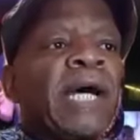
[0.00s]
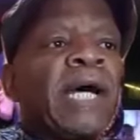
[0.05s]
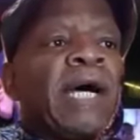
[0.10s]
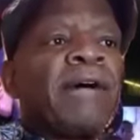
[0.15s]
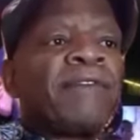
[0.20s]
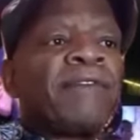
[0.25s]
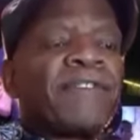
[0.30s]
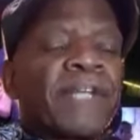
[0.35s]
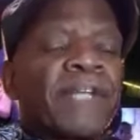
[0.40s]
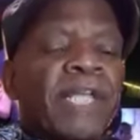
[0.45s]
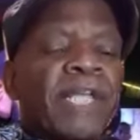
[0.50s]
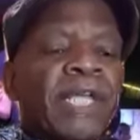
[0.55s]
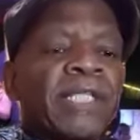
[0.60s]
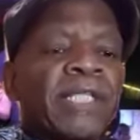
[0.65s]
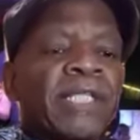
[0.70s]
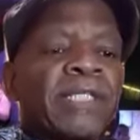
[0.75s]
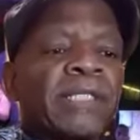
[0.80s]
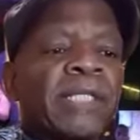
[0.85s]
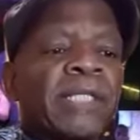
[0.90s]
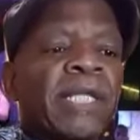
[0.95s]

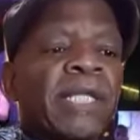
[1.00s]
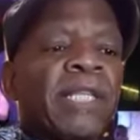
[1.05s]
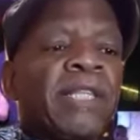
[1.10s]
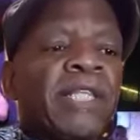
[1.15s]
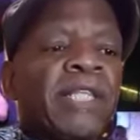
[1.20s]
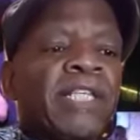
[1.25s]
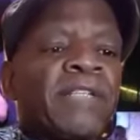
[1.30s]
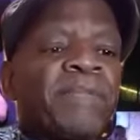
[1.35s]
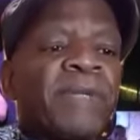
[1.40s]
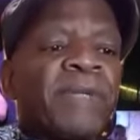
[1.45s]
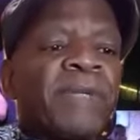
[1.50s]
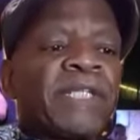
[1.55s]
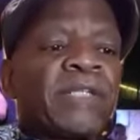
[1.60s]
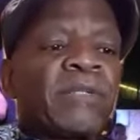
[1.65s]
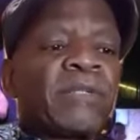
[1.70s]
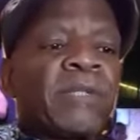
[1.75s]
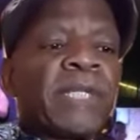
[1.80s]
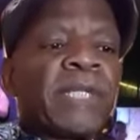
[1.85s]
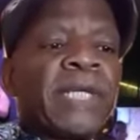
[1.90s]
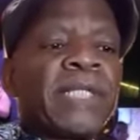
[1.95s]
Africans in this
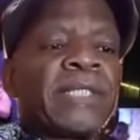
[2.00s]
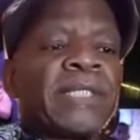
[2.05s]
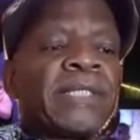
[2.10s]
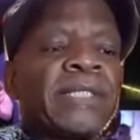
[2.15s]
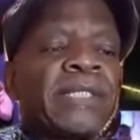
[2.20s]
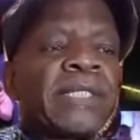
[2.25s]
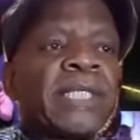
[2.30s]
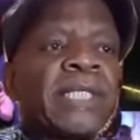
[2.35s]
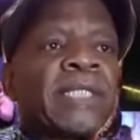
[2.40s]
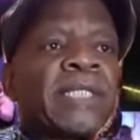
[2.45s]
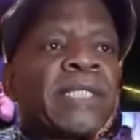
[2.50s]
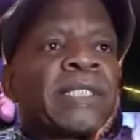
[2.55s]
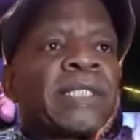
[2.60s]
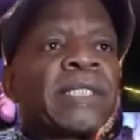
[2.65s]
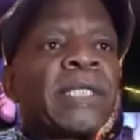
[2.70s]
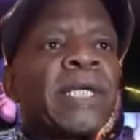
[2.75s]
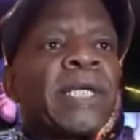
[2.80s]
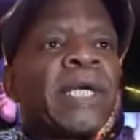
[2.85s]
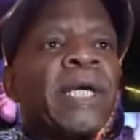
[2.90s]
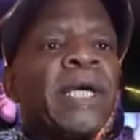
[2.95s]
particular instant,
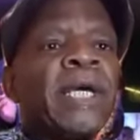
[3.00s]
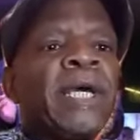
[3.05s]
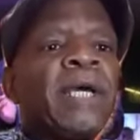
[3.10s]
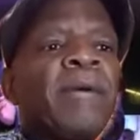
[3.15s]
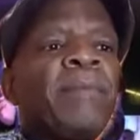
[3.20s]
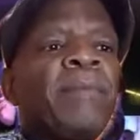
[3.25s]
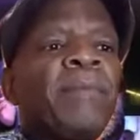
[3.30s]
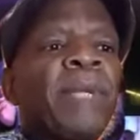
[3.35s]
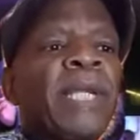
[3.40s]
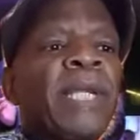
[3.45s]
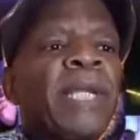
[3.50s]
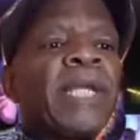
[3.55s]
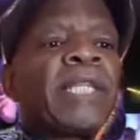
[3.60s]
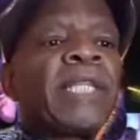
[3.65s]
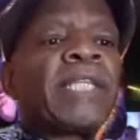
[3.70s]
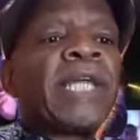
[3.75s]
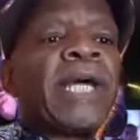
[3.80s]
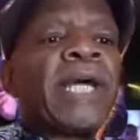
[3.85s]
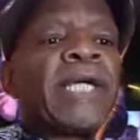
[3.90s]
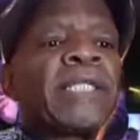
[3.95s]

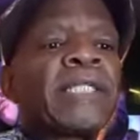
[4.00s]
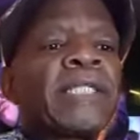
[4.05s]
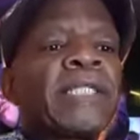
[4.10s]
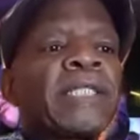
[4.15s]
meaning that